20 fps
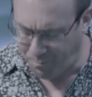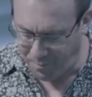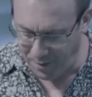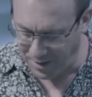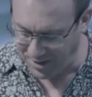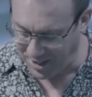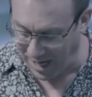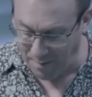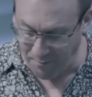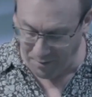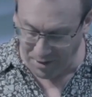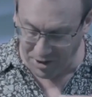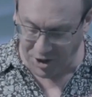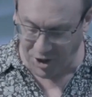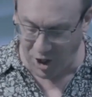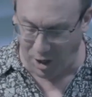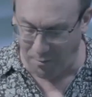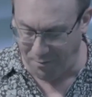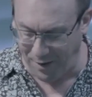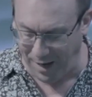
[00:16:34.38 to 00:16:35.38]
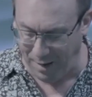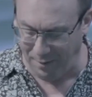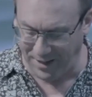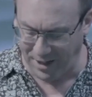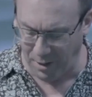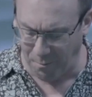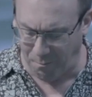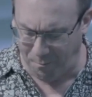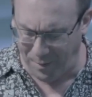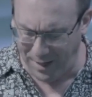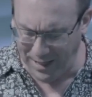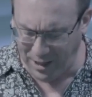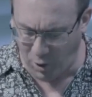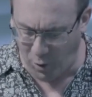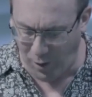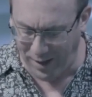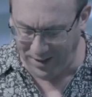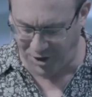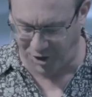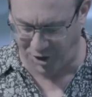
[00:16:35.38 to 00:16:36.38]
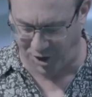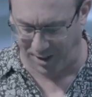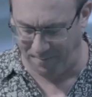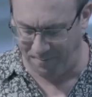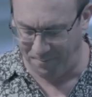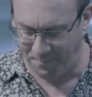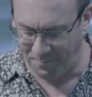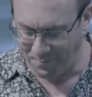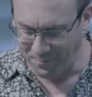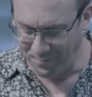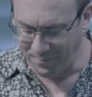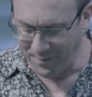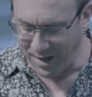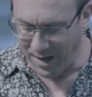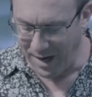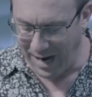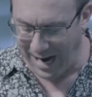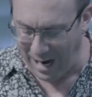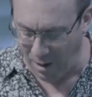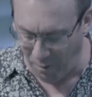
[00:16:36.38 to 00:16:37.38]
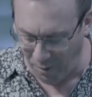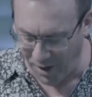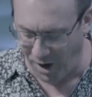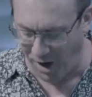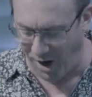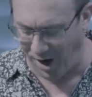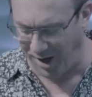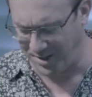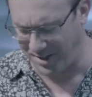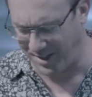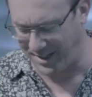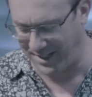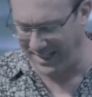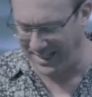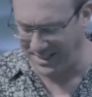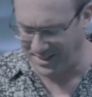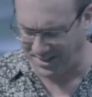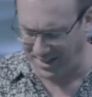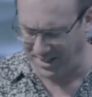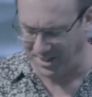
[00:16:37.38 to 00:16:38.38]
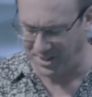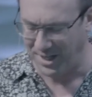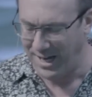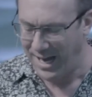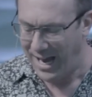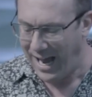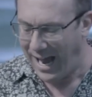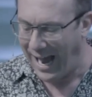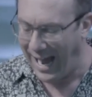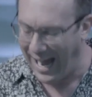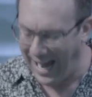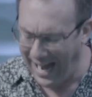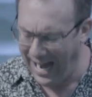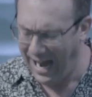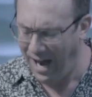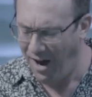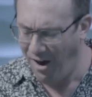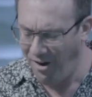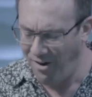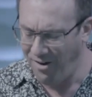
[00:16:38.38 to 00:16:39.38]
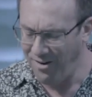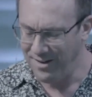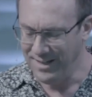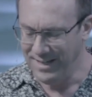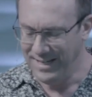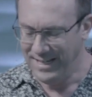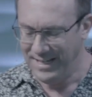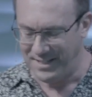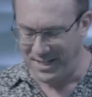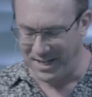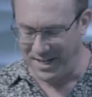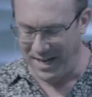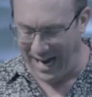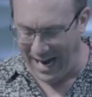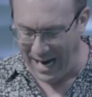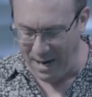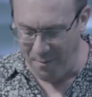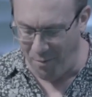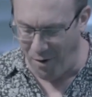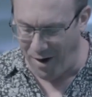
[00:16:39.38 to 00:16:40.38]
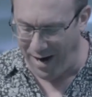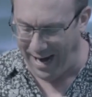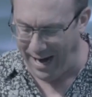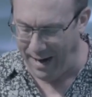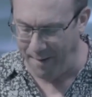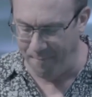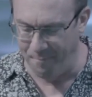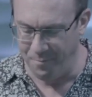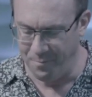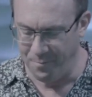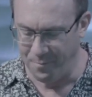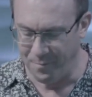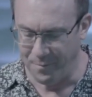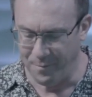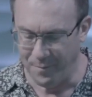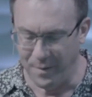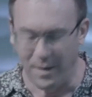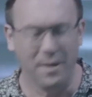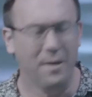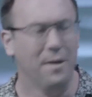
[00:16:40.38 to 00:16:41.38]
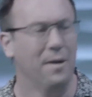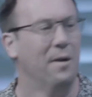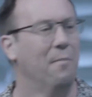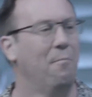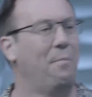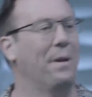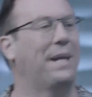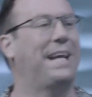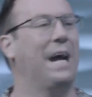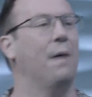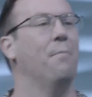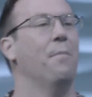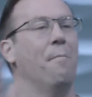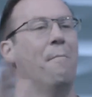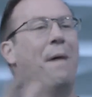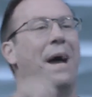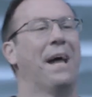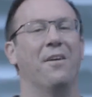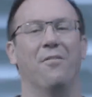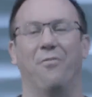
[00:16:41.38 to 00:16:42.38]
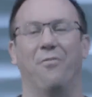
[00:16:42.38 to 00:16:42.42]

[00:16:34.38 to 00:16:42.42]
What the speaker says: So I'm going to stop there, but the big question I want to ask is this. How did Abraham become a man of